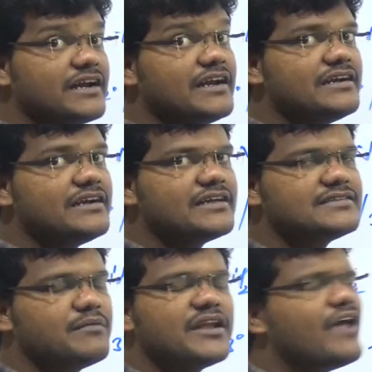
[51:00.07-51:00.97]
and tertiary
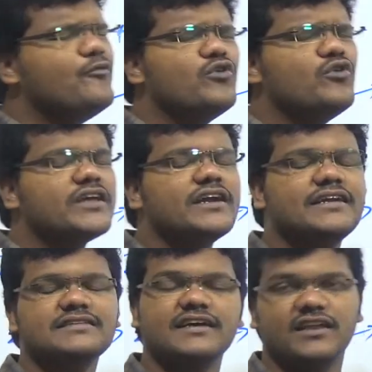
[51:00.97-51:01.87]
amine, I won't get
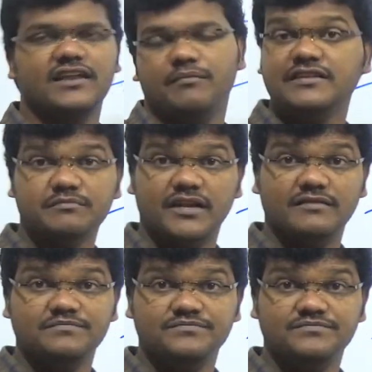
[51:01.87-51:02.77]
disagreeable smell.
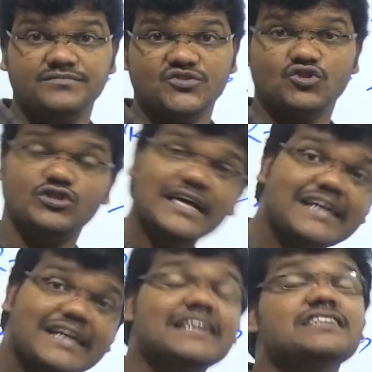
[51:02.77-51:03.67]
So that
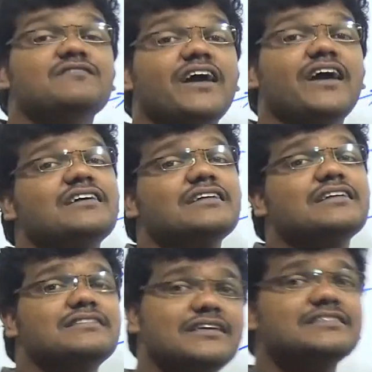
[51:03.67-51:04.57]
is why
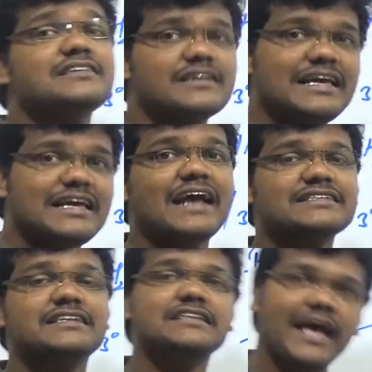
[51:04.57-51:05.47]
this
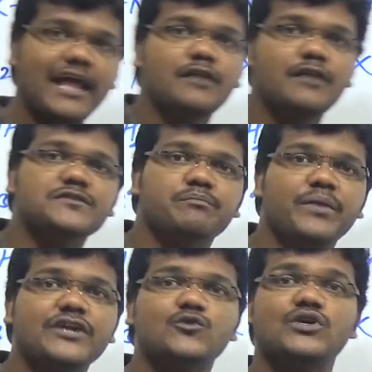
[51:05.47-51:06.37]
reaction helps
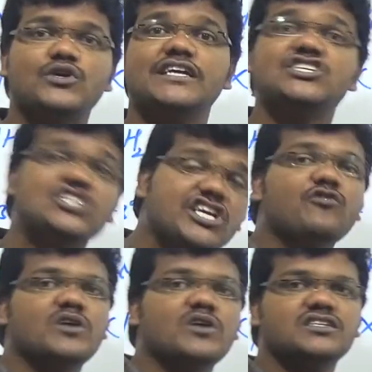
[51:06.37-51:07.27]
me to
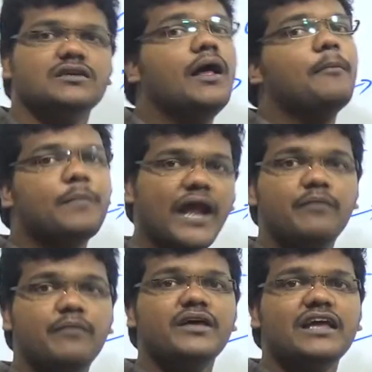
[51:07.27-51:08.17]
distinguish
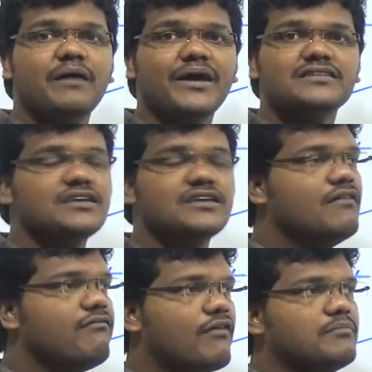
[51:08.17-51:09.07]
primary amines
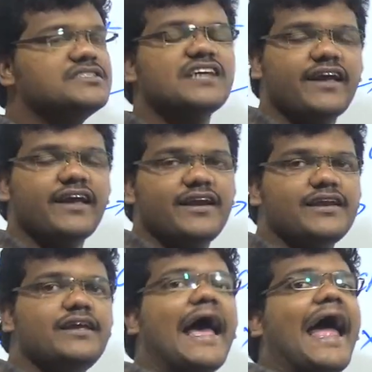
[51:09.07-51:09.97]
from
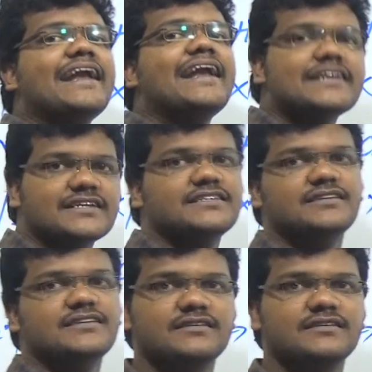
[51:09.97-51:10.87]
secondary and tertiary.
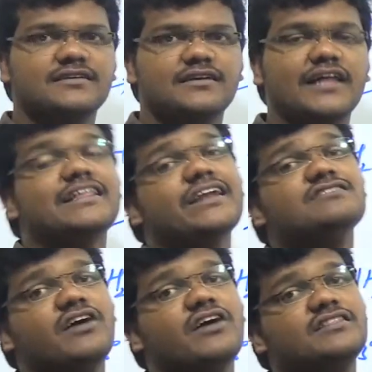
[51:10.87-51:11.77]
And that is
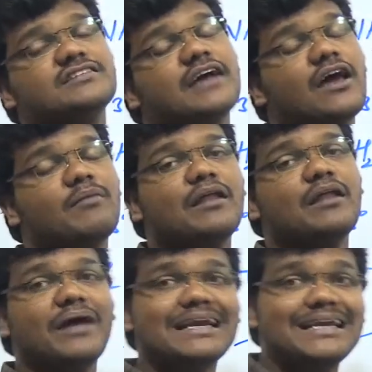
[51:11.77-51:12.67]
why this carbyl
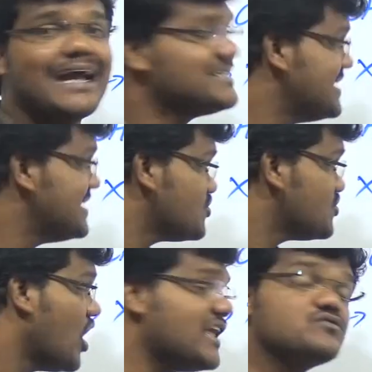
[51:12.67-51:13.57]
amine reaction is called
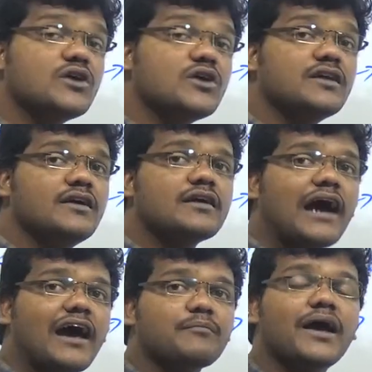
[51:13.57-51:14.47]
as what?
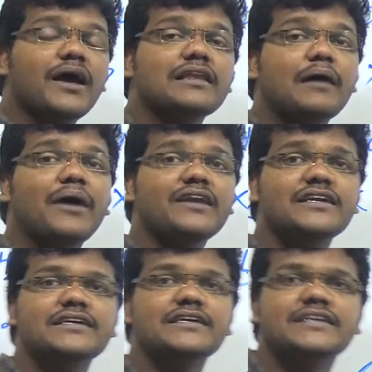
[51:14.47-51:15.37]
Carbyl amine
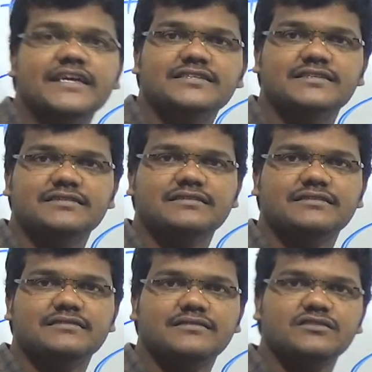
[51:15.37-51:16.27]
test.
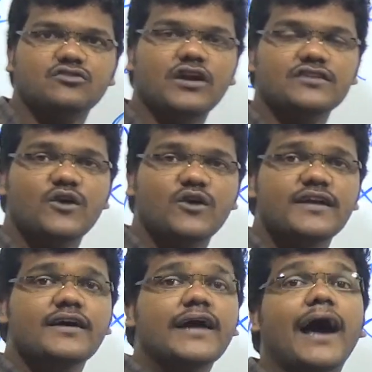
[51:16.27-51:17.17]
This is called as
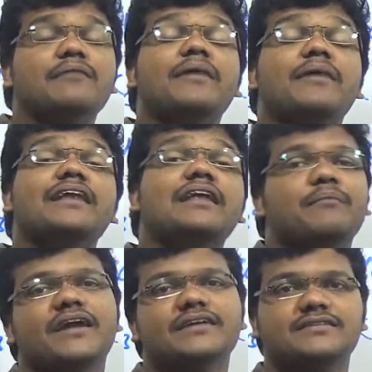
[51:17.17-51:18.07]
what? Carbyl
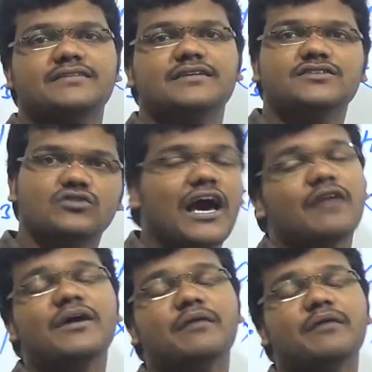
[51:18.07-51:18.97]
amine test. So
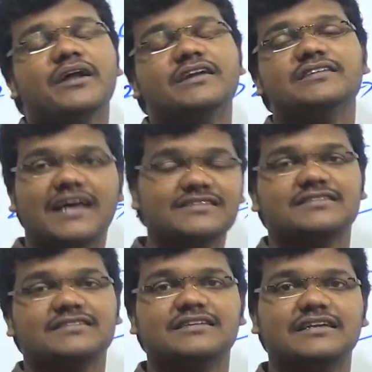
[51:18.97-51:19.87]
carbyl amine test, as I
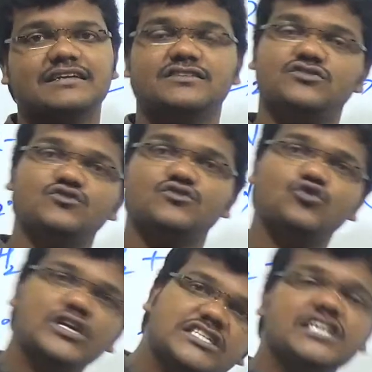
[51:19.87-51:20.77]
said, it is used to
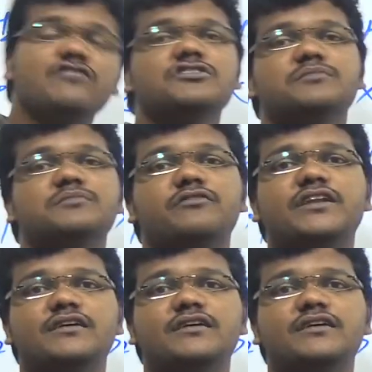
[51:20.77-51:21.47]
distinguish between